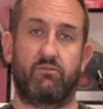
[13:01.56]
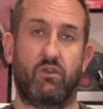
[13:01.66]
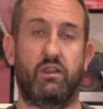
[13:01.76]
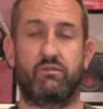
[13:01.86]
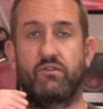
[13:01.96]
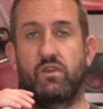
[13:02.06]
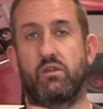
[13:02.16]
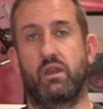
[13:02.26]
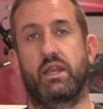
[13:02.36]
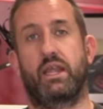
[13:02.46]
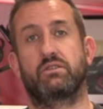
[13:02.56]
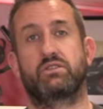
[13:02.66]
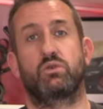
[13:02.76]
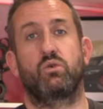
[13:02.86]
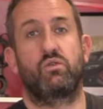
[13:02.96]
write the review, and then
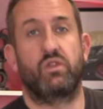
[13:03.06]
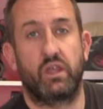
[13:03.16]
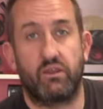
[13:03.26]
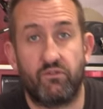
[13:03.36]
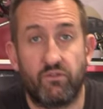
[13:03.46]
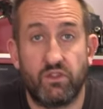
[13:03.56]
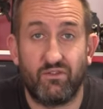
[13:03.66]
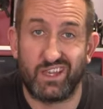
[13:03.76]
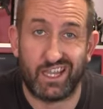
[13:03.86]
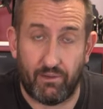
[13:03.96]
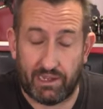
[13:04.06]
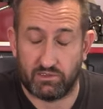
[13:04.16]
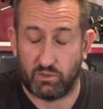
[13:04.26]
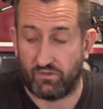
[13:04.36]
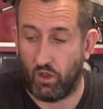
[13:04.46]
sort the video
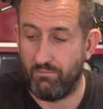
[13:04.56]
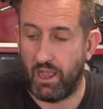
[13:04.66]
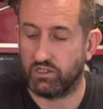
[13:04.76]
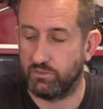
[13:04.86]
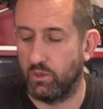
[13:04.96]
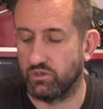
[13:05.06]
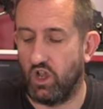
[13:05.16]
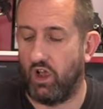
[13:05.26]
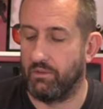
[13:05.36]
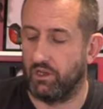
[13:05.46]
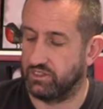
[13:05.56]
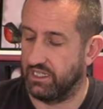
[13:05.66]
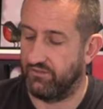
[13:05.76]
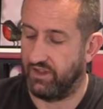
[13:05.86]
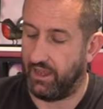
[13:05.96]
out. So we've got much more time
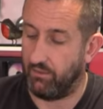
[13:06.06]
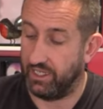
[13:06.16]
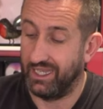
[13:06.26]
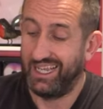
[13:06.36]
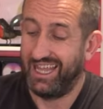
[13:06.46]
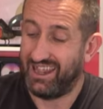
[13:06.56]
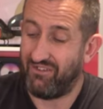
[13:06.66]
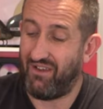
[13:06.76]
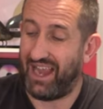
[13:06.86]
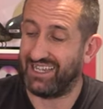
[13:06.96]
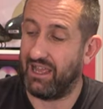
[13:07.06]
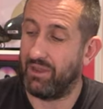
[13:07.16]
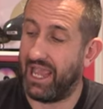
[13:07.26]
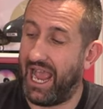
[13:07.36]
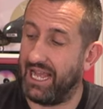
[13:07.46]
allotted for that one. The fact that
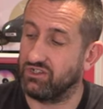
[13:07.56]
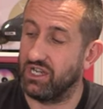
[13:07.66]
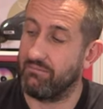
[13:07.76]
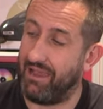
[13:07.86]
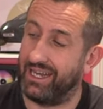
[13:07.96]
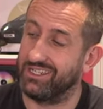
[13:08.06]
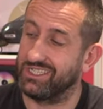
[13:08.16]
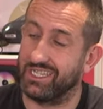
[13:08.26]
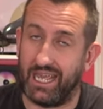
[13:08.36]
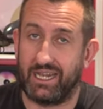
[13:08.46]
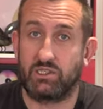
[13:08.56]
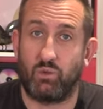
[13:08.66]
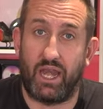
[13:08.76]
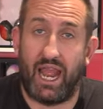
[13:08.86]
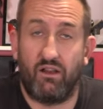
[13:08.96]
we actually managed to get this
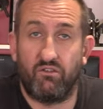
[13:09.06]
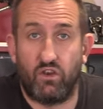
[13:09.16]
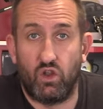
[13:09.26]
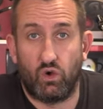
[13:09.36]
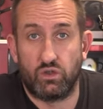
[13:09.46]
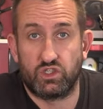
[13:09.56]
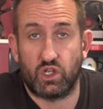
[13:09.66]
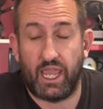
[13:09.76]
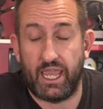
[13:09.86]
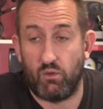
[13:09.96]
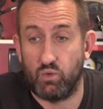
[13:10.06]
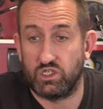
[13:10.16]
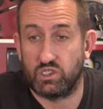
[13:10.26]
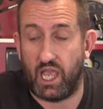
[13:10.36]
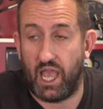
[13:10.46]
one out for launch, it
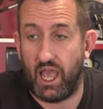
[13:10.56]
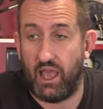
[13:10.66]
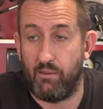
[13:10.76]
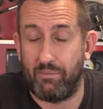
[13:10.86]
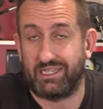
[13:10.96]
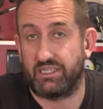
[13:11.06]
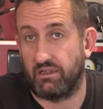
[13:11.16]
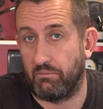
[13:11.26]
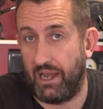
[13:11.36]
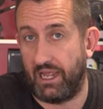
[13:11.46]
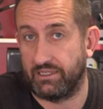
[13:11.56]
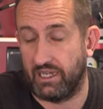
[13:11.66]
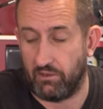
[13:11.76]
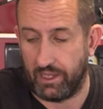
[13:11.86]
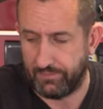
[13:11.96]
was better than planned
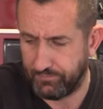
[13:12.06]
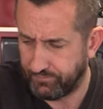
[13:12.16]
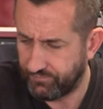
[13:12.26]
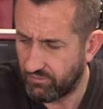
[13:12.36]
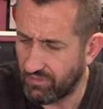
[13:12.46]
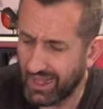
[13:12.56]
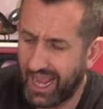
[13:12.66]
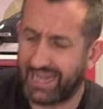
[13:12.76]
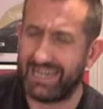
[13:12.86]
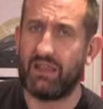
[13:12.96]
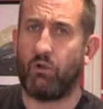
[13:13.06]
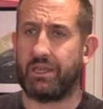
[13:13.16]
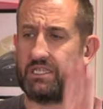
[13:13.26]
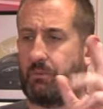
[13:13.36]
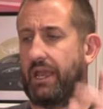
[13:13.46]
anyway. Had a little
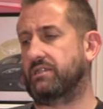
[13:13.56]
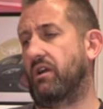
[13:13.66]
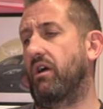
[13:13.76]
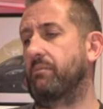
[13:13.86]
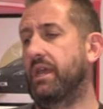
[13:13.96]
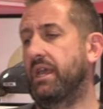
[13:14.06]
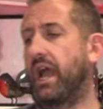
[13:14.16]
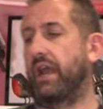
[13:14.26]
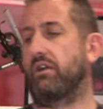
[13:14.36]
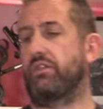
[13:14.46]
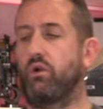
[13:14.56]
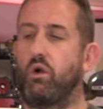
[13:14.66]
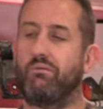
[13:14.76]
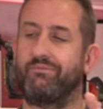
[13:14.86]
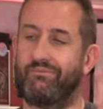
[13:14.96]
bit of spare time, and I
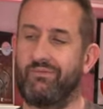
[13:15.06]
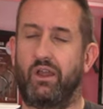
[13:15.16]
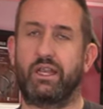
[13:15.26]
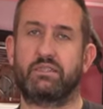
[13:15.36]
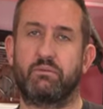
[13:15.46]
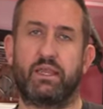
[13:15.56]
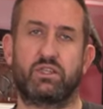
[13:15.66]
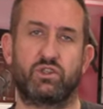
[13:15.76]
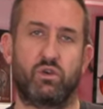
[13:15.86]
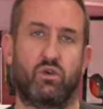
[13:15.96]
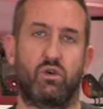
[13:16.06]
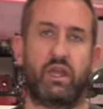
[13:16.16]
thought, I need to make sure